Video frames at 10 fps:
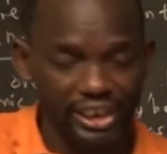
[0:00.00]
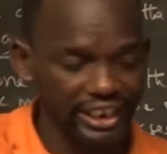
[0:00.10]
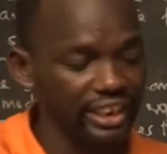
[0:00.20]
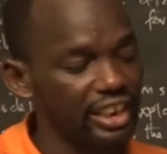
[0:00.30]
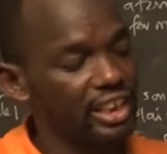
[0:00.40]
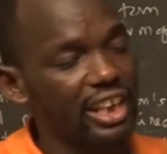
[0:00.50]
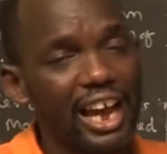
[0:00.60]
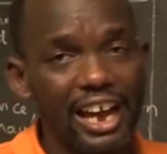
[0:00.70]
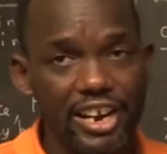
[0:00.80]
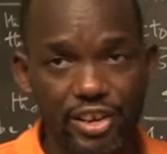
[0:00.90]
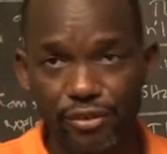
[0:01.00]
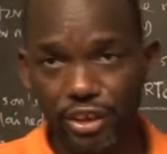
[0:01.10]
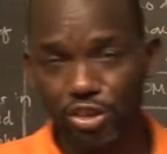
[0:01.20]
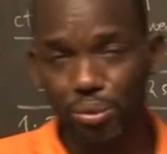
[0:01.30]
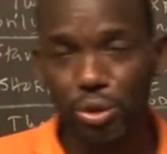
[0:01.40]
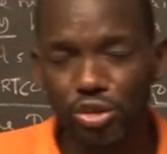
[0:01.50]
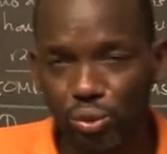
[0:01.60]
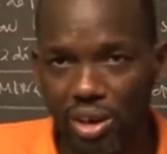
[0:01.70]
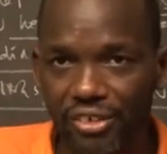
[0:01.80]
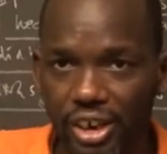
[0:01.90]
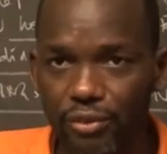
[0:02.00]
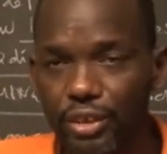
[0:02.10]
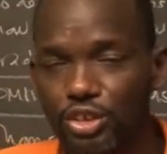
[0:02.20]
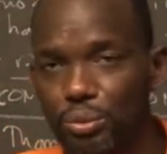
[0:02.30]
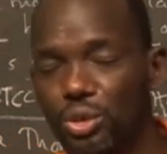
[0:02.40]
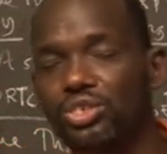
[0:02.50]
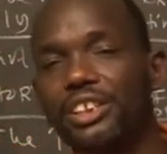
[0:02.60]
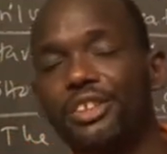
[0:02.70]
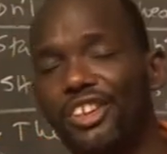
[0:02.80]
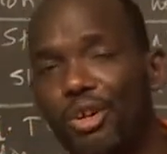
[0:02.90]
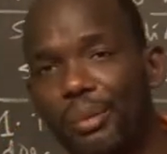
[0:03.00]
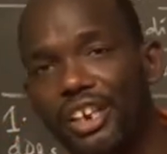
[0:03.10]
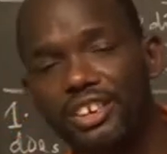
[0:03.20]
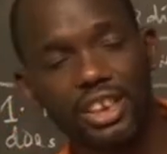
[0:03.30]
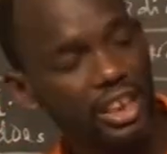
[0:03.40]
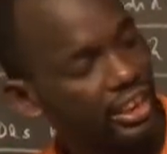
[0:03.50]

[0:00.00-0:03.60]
three uh, reference books. One of the reference books that we recommend